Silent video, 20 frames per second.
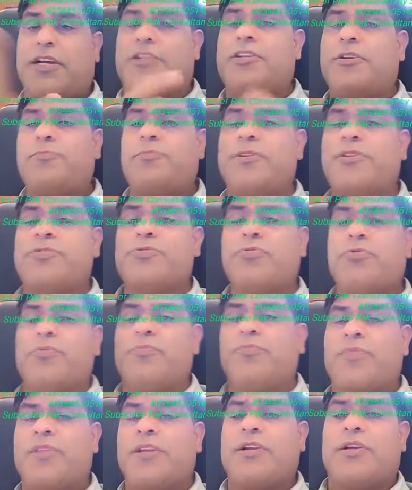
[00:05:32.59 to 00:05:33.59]
Number
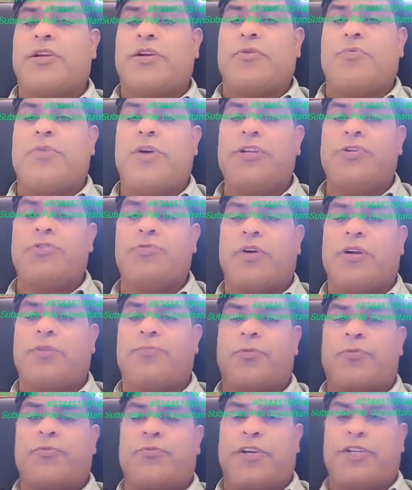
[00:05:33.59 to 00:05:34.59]
two, when you are
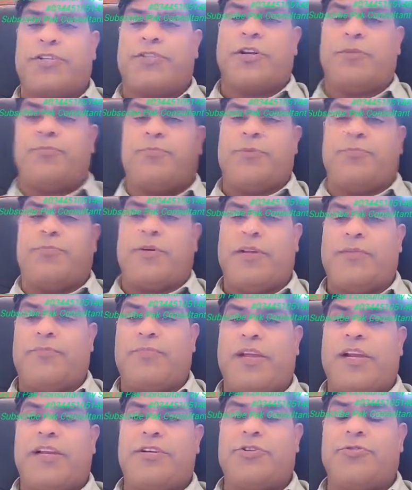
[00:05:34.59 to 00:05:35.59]
a professional people
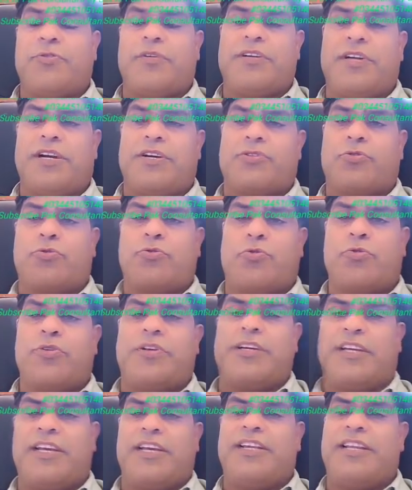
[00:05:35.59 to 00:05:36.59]
and you are not
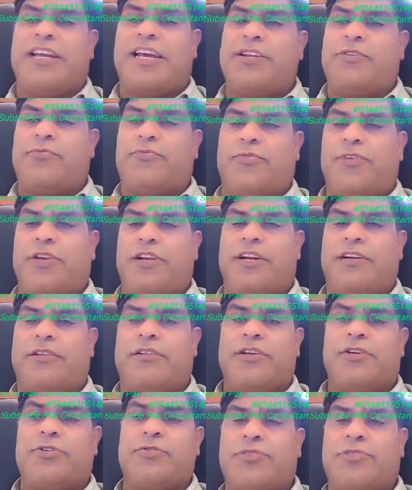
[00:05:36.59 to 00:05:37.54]
growing in any field,